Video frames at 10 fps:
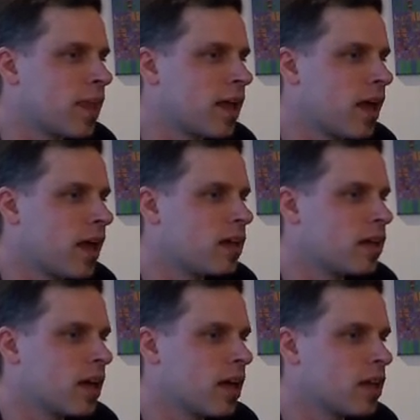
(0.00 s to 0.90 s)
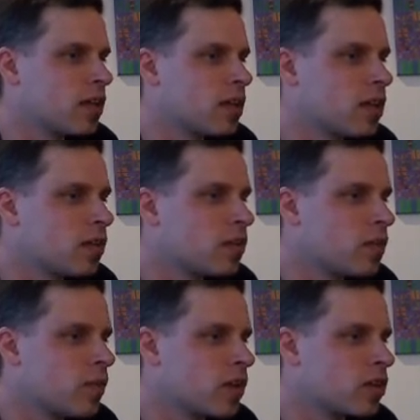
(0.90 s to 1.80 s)
and
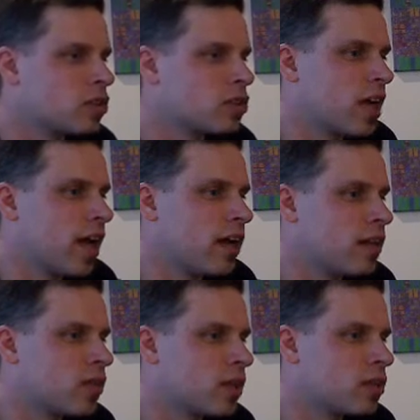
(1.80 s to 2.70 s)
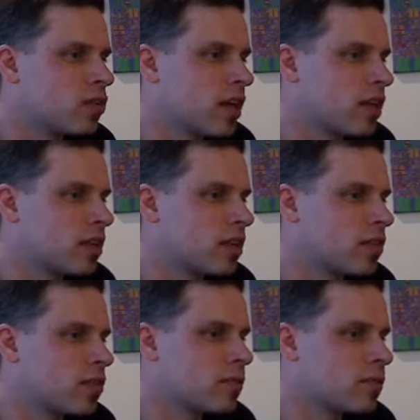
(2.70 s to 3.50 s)
we can create a little